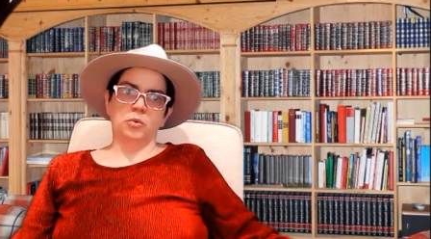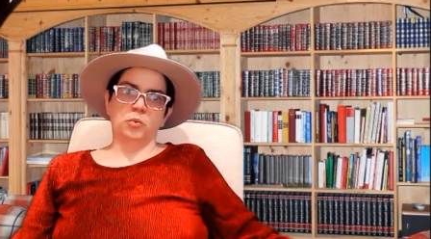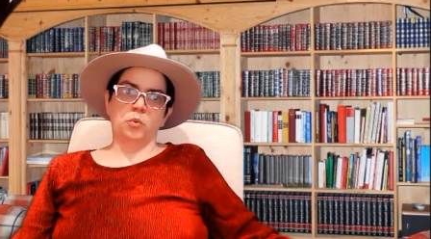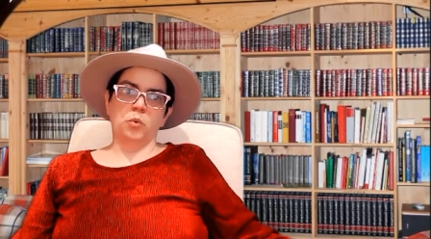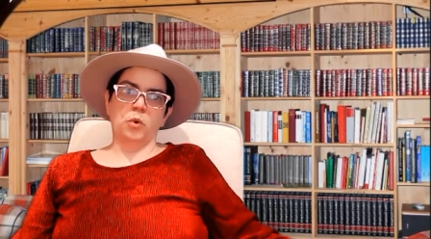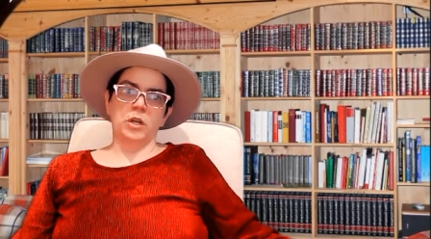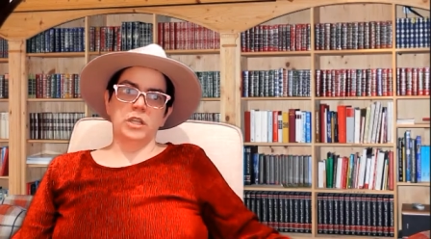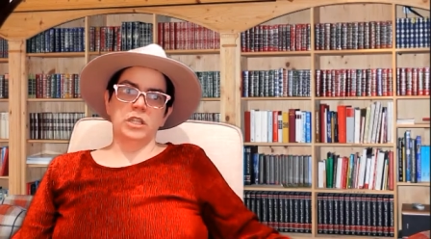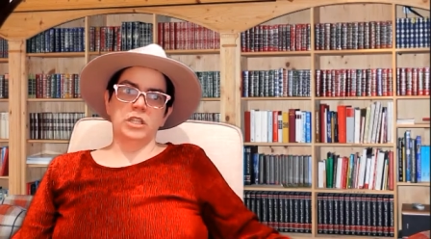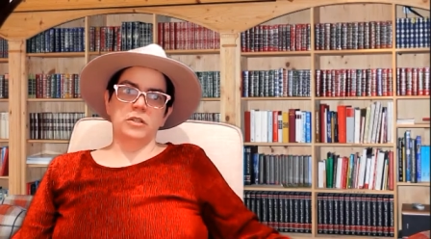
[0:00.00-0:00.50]

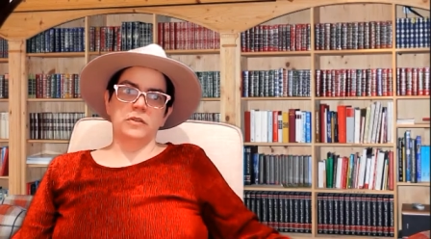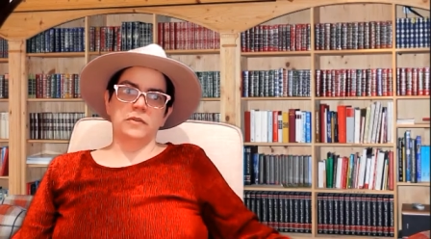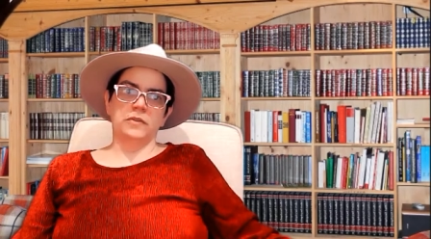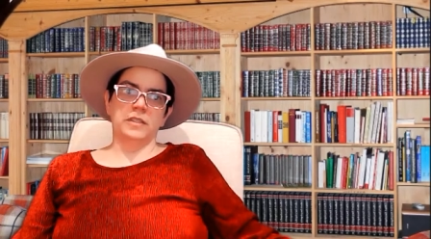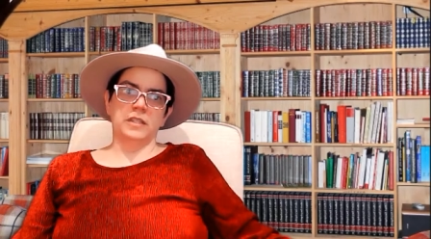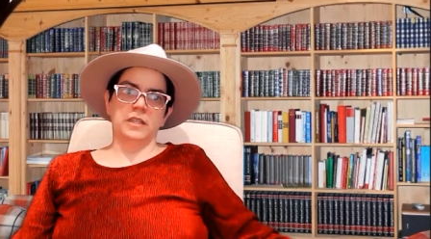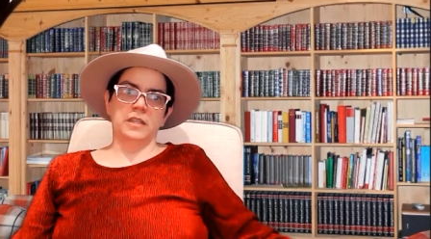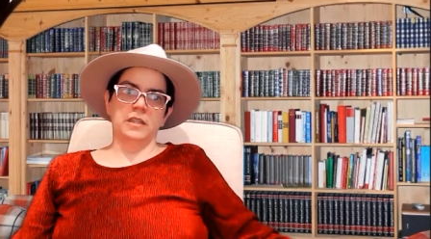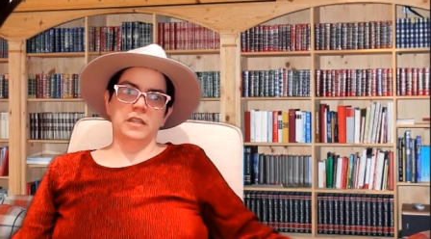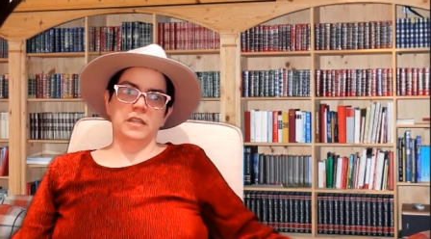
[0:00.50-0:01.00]
once you've
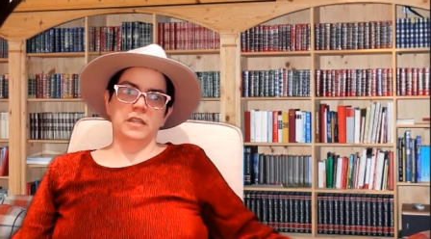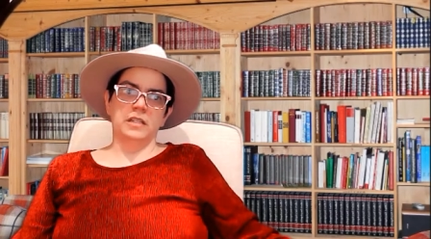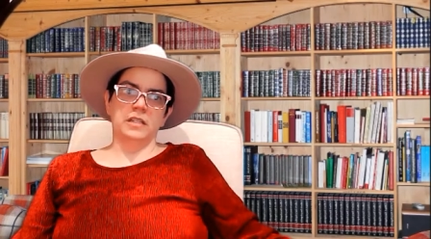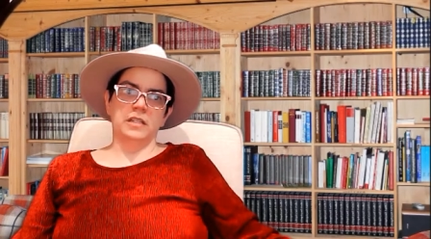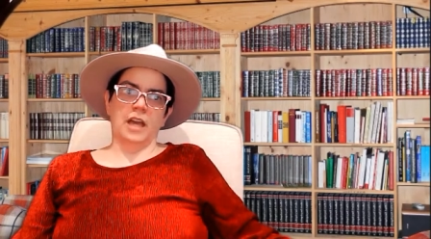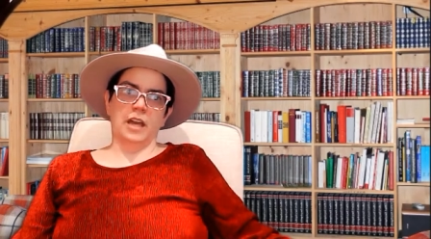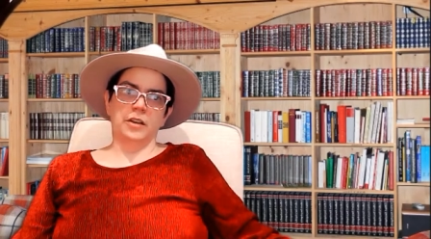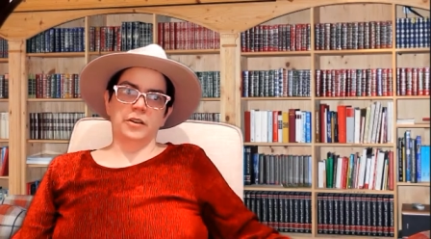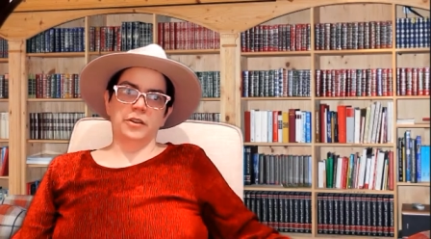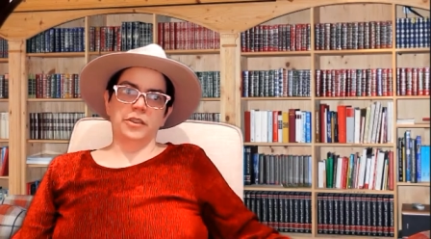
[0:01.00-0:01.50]
seen the
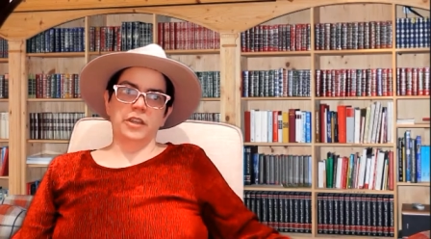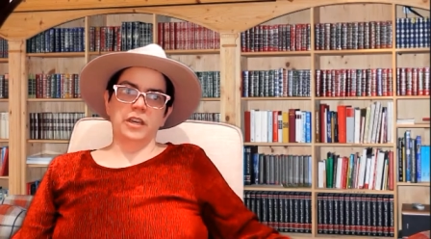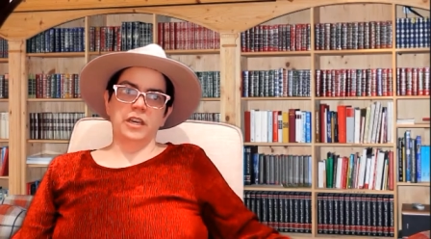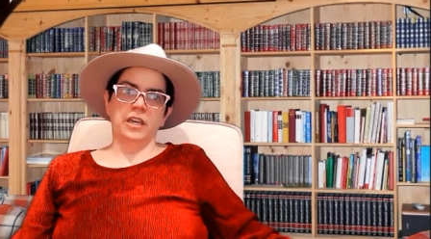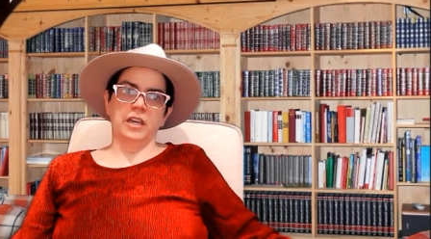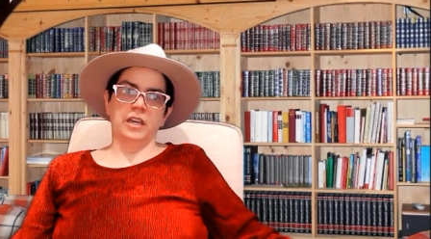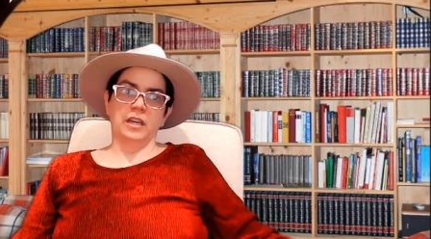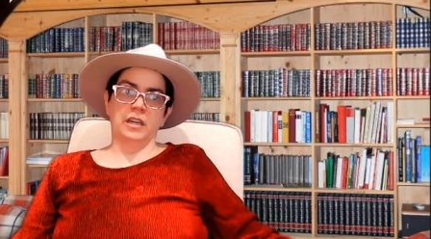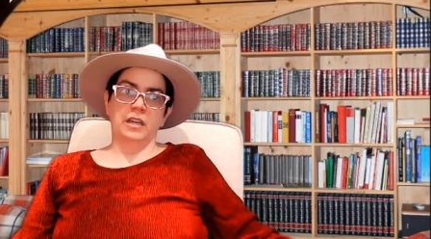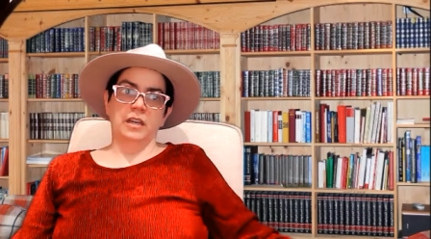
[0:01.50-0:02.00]
entire
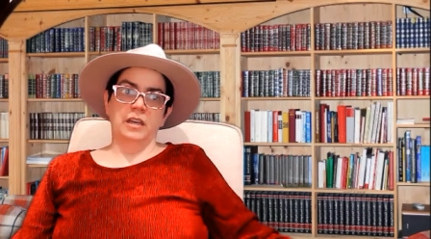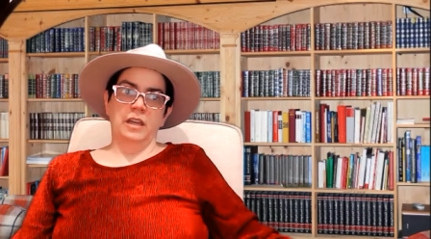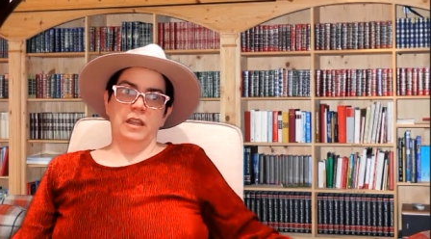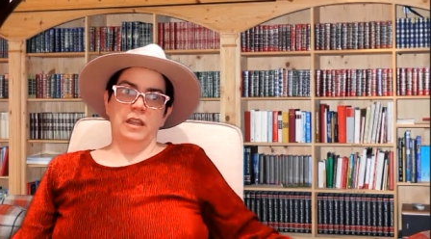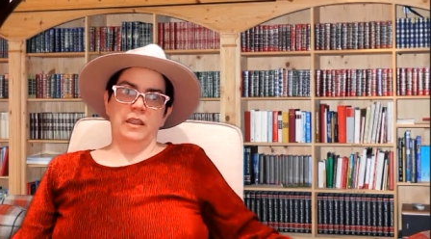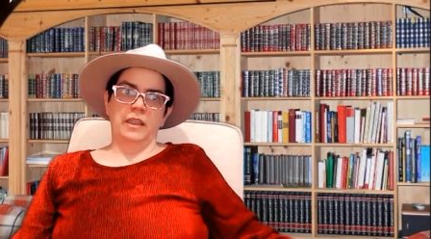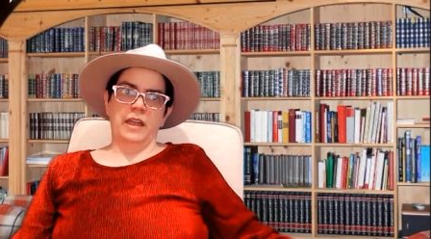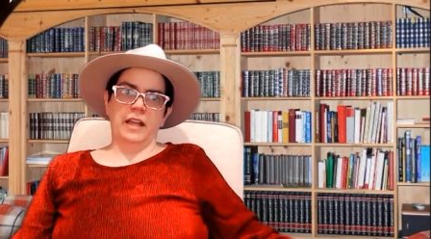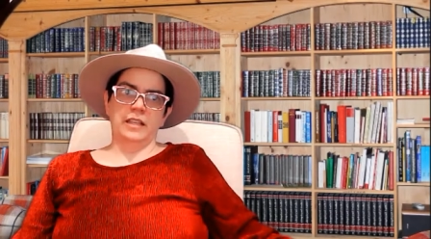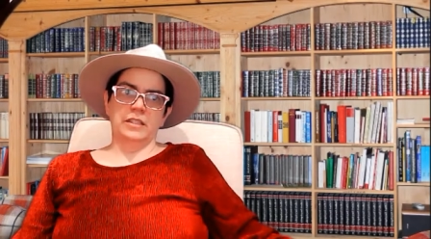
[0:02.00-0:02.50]
thing.
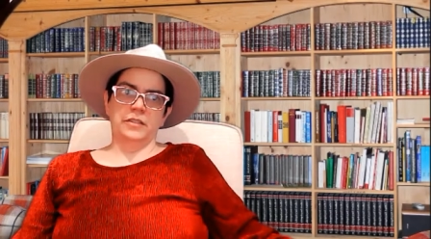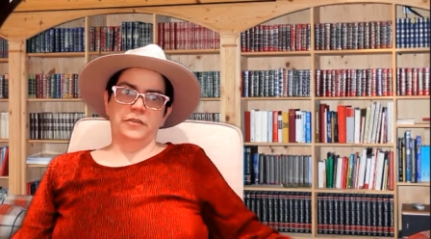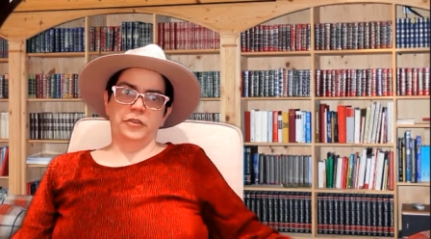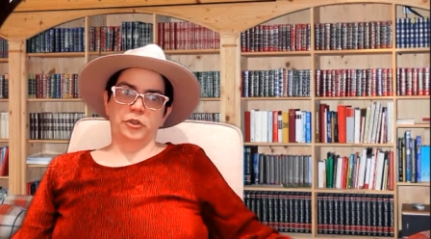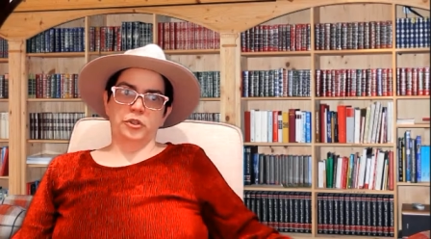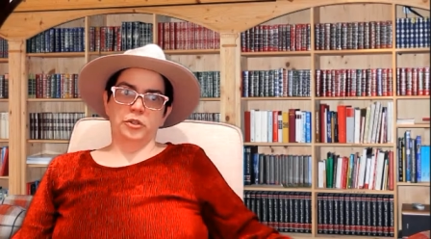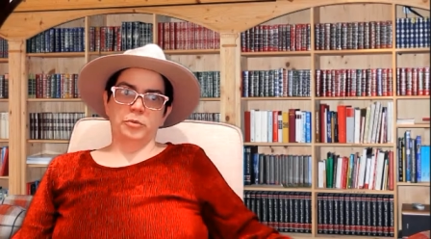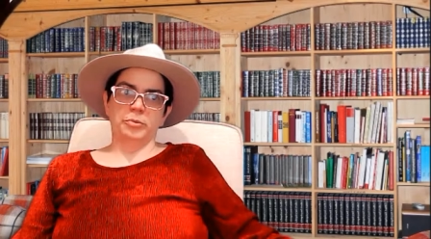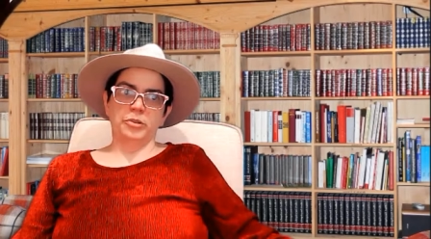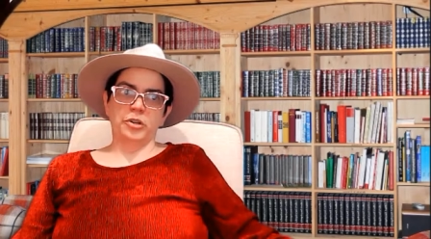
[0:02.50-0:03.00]
That's a
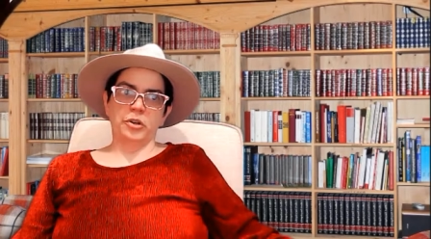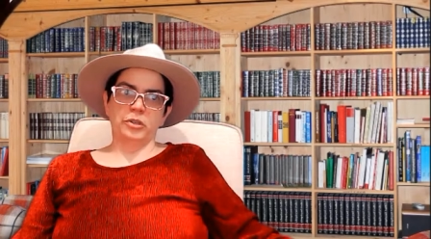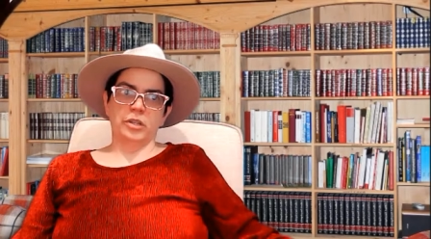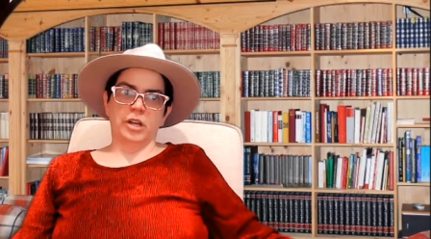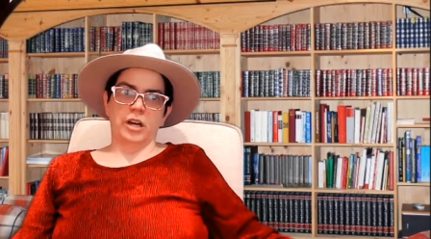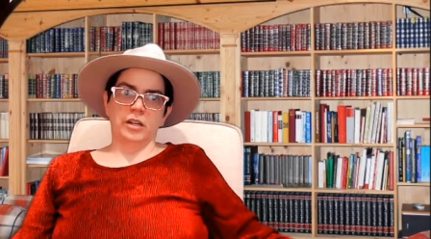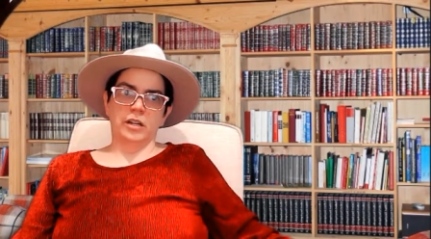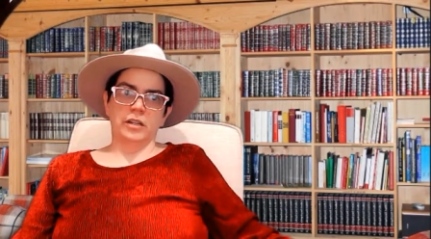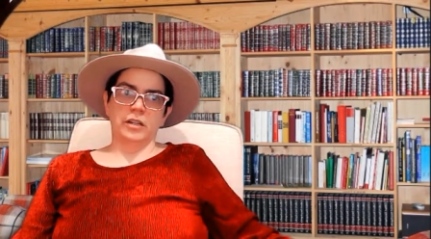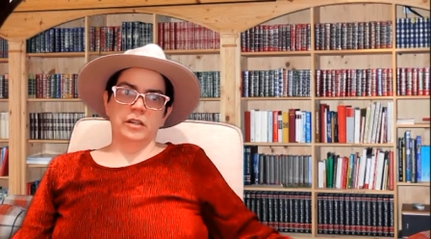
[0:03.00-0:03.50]
future
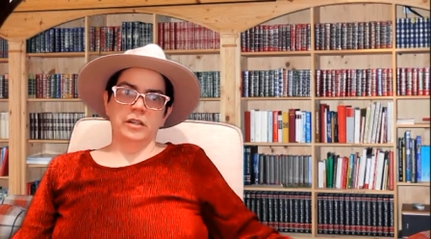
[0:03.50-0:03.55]
prologue.